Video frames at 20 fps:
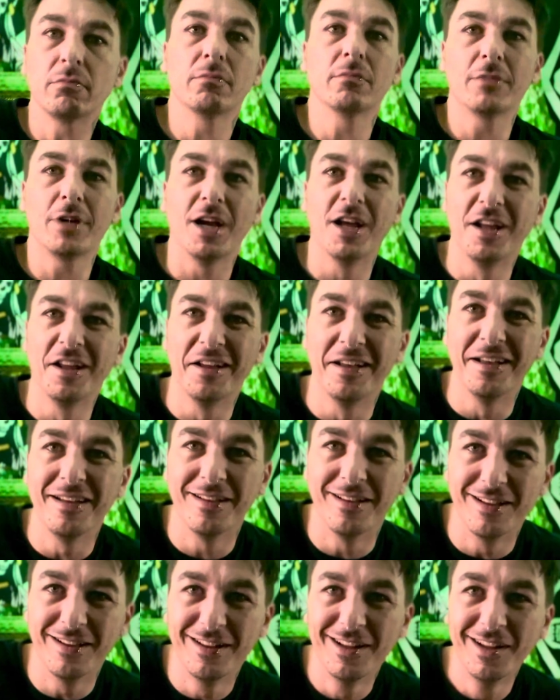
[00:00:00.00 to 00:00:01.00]

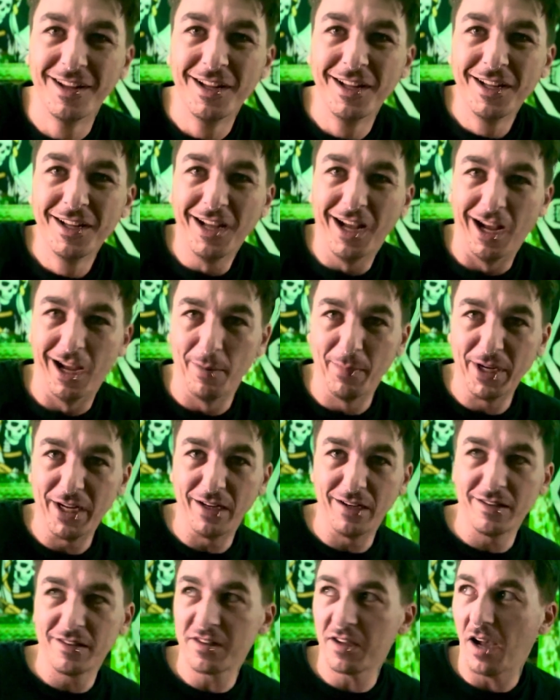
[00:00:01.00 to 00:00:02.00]
I
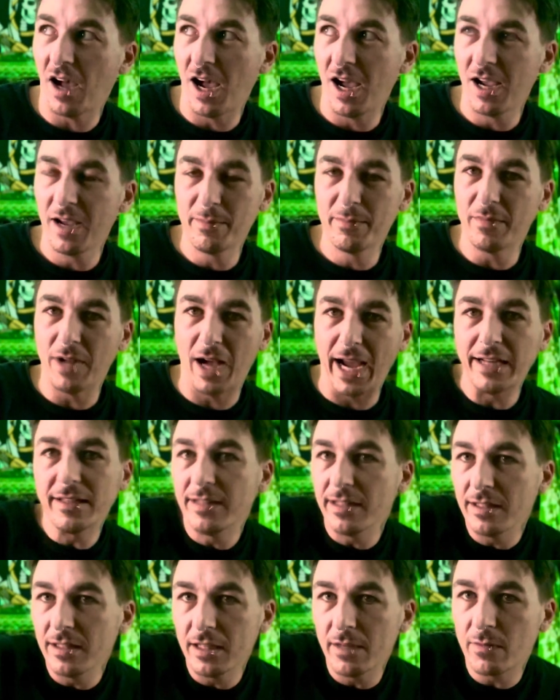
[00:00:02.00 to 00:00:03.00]
mean, I
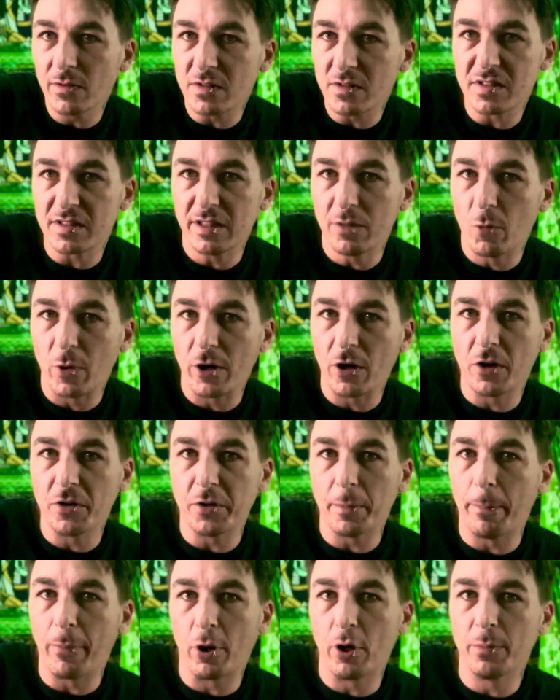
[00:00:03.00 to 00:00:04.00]
didn't even see where on the
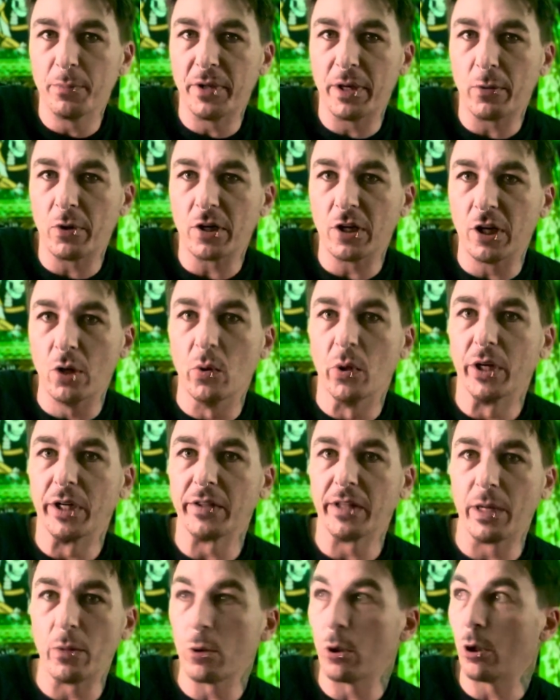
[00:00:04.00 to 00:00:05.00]
berm they were going.
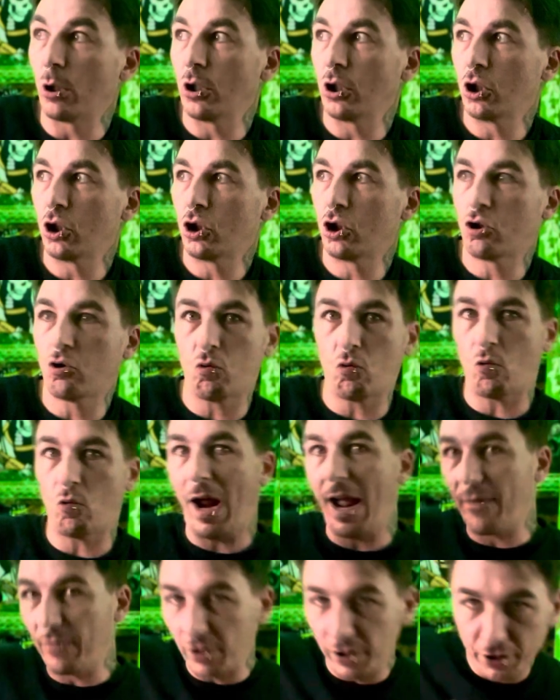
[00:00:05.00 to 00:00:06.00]
They were
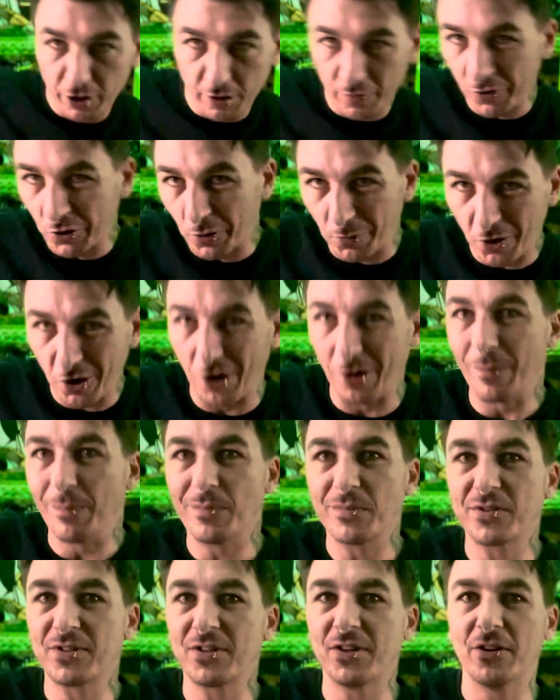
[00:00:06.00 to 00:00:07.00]
traveling over the berm.
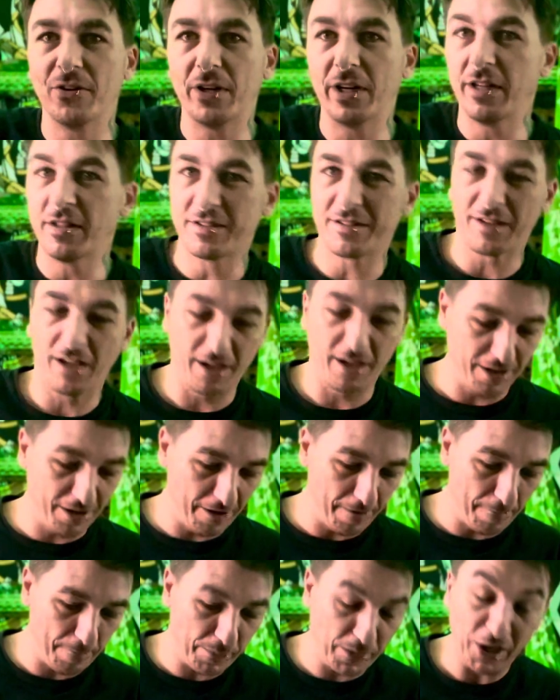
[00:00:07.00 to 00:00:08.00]
So it's
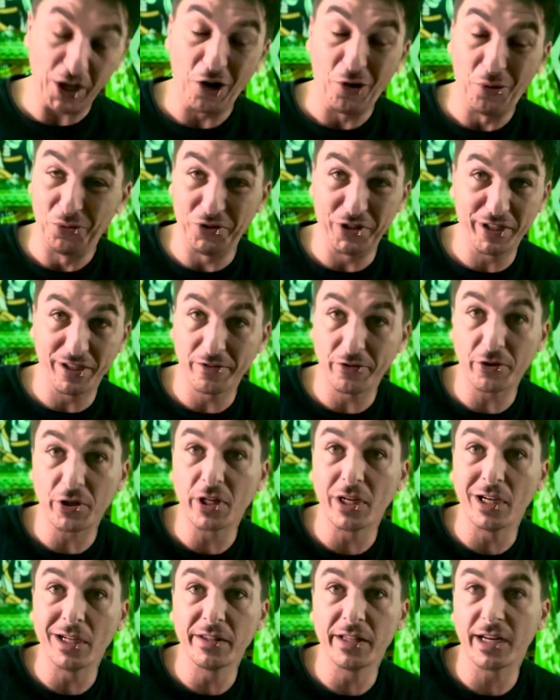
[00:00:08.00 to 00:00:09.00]
the only other
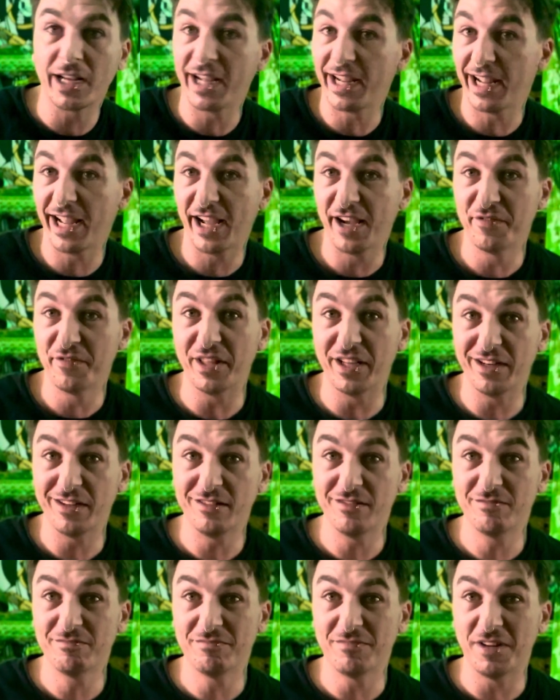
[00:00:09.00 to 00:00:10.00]
gun that I have that
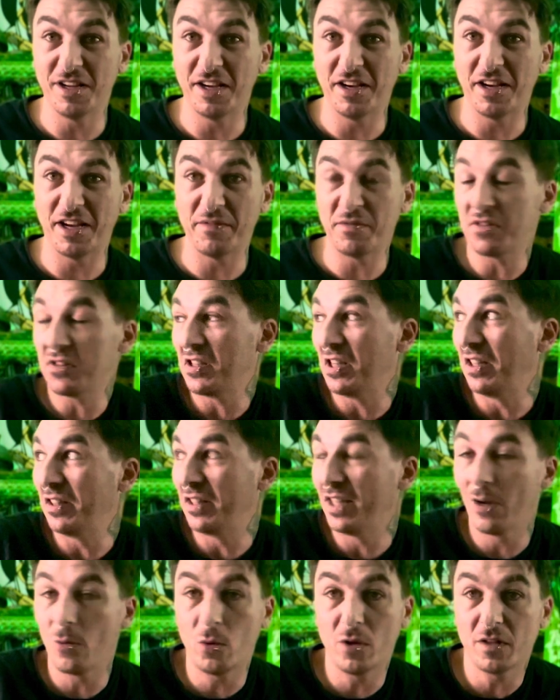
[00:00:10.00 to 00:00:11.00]
I've seen
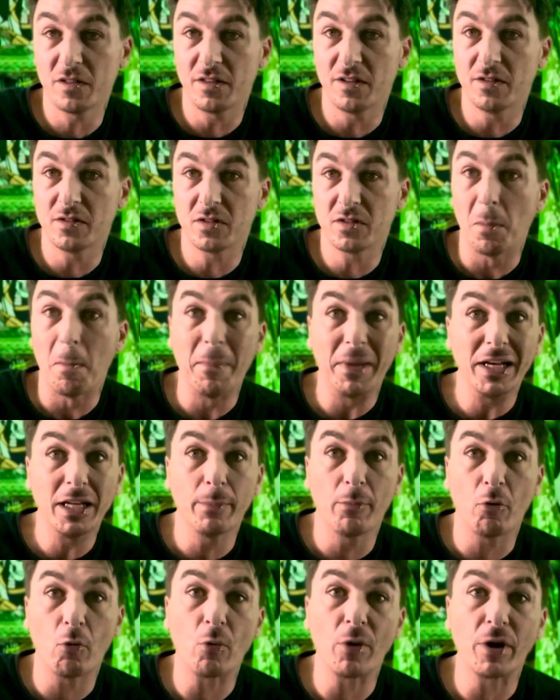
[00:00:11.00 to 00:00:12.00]
that with is the mini
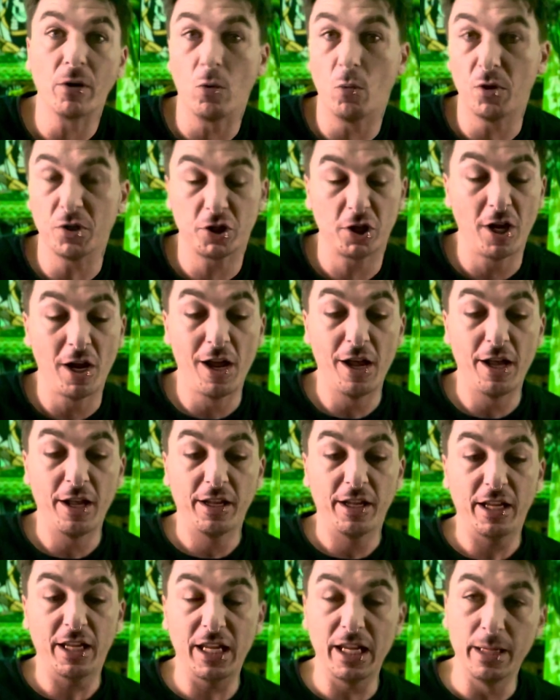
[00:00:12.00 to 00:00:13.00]
barrel, which
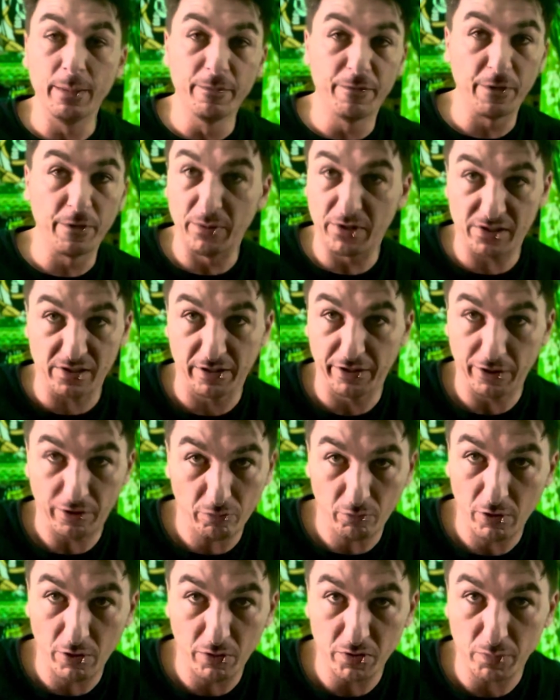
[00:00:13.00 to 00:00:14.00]
infamously
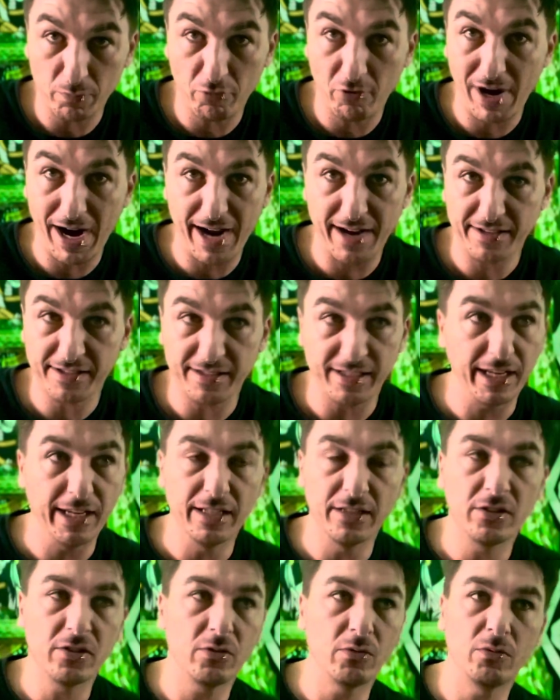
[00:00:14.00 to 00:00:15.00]
throws brass
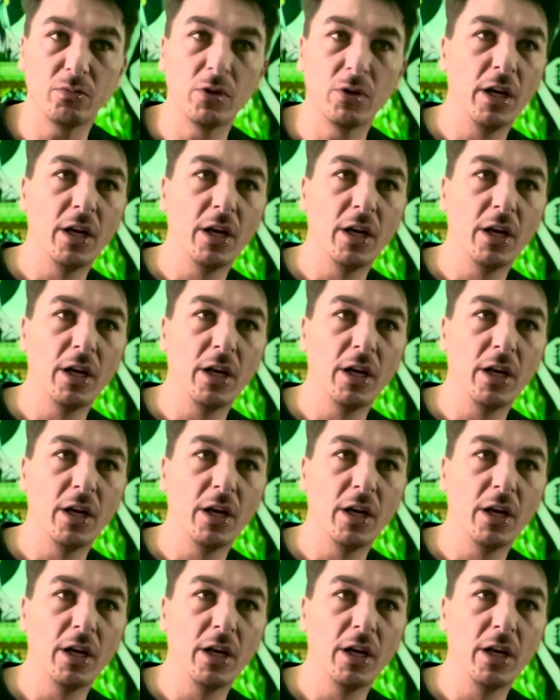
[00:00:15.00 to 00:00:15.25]
into